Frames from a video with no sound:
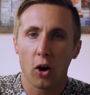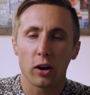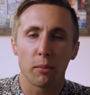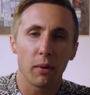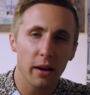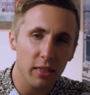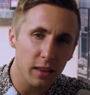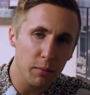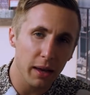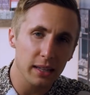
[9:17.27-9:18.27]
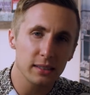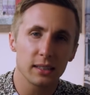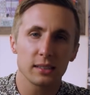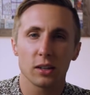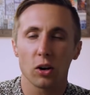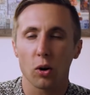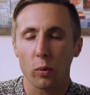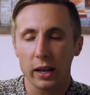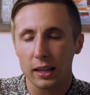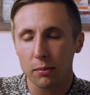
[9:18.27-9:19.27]
On a monthly basis and on a
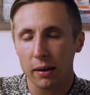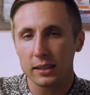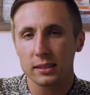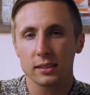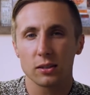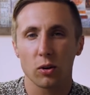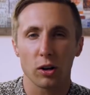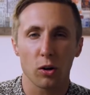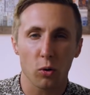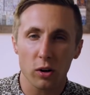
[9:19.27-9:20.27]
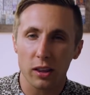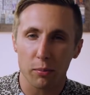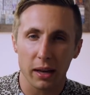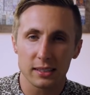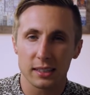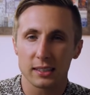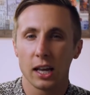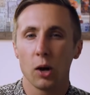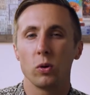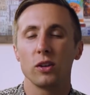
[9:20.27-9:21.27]
weekly basis and on a quarterly basis
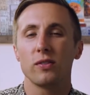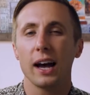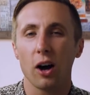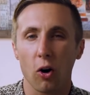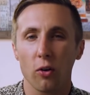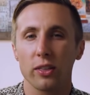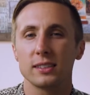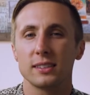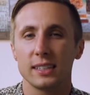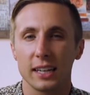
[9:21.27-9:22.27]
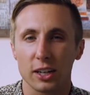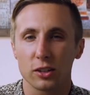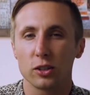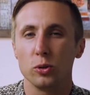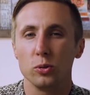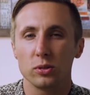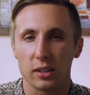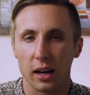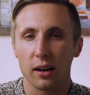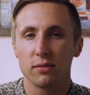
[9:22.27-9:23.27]
when you've got all this tier 2
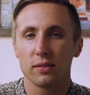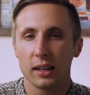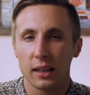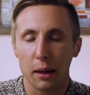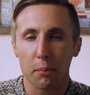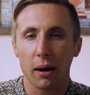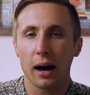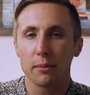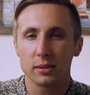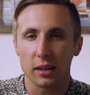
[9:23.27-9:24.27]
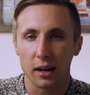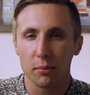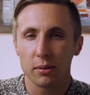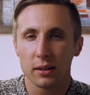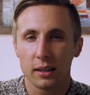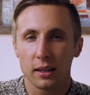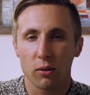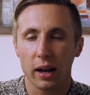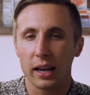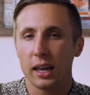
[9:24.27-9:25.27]
stuff that pops up,
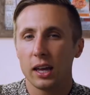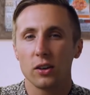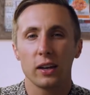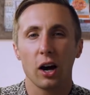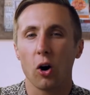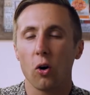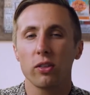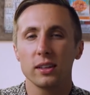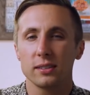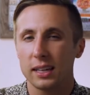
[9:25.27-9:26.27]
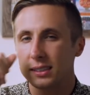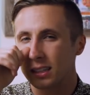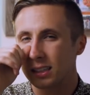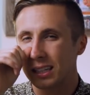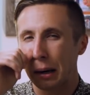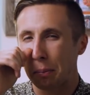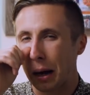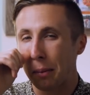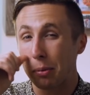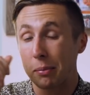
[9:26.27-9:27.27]
right? You got all these things that just kind of
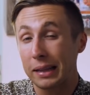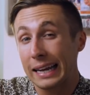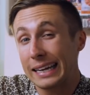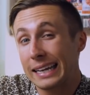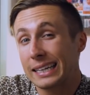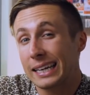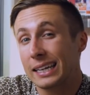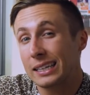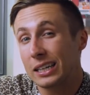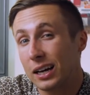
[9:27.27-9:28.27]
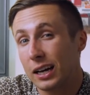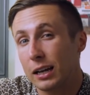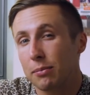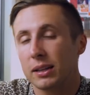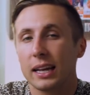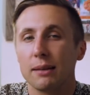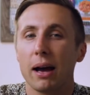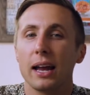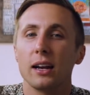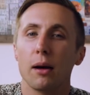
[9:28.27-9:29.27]
pop up and they need to get done, but they
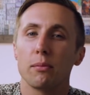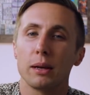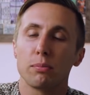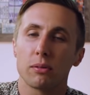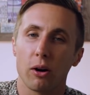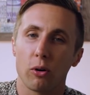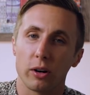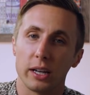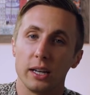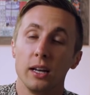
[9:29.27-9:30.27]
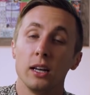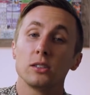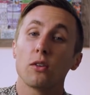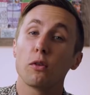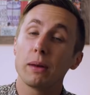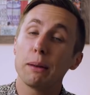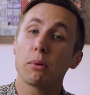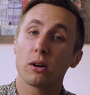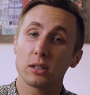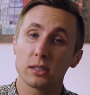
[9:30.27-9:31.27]
might not be priority. So for me
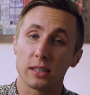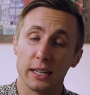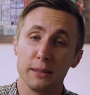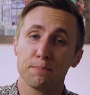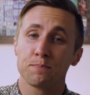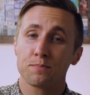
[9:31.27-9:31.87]
personally,